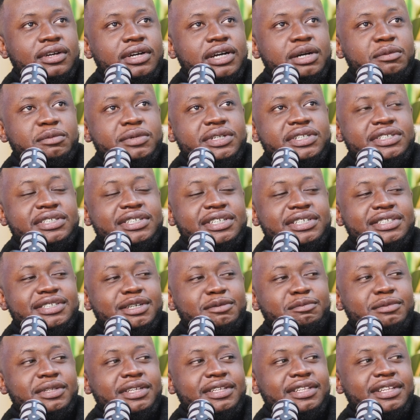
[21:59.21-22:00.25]
gonna say
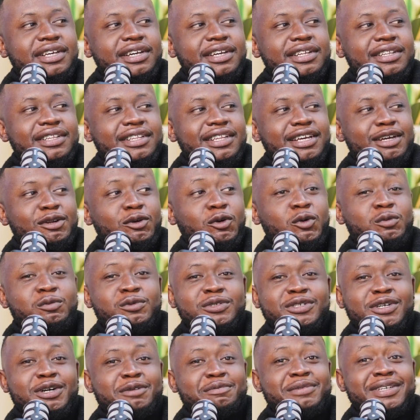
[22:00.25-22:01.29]
something that
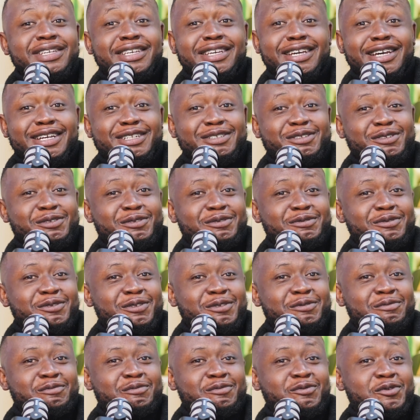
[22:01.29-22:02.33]
almost got me canceled
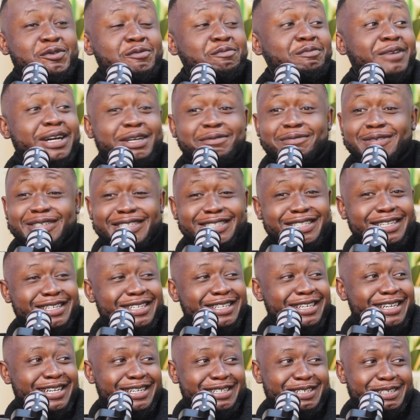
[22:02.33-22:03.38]
from Bible
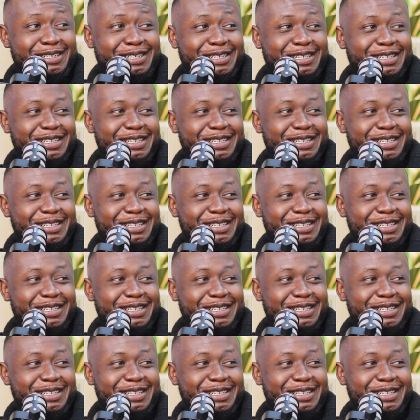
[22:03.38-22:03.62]
study, actually.